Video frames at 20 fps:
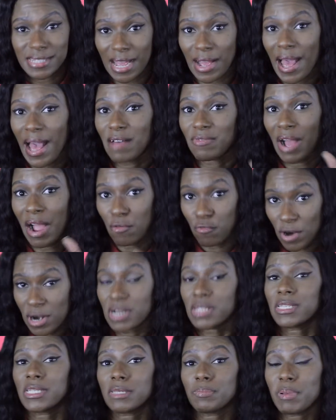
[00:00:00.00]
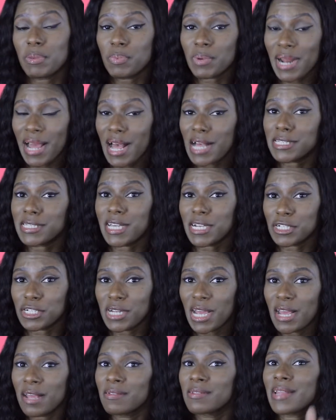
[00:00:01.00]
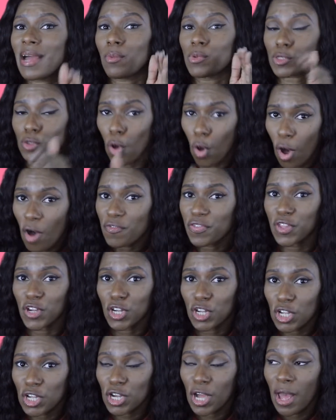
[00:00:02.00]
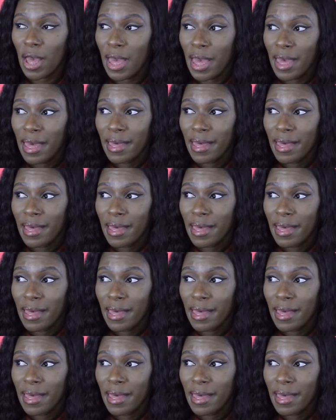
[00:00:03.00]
Now, have I run into some people that had Section 8 that was off the hook,